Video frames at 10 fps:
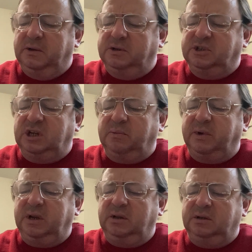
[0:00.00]
some
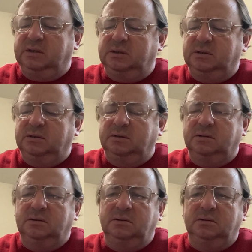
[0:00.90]
rinks.
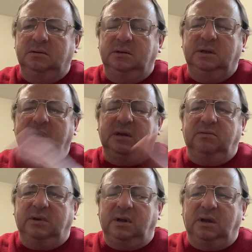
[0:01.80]
They have
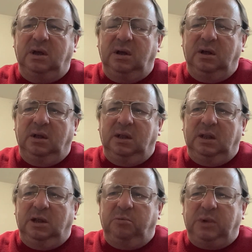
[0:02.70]
like
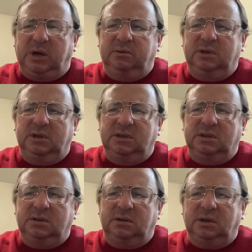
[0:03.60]

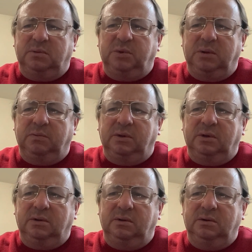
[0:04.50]
mountains and
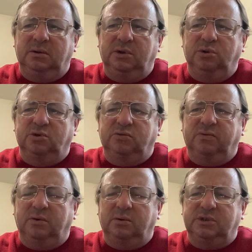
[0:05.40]
people use
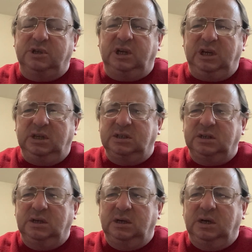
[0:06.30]
for skis
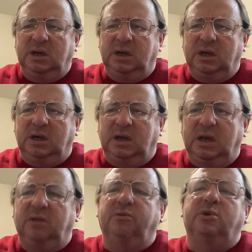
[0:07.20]

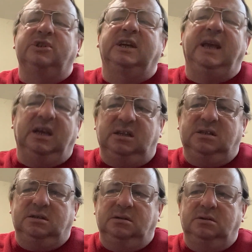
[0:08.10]
and for
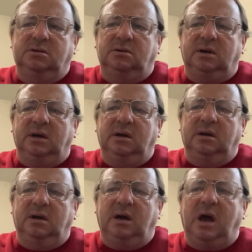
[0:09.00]
skates. So
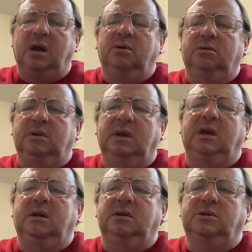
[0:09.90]
I could
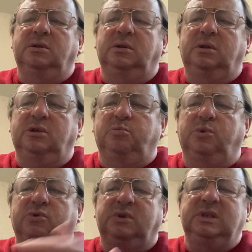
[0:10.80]
take,
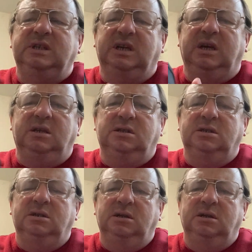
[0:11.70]
suppose these skates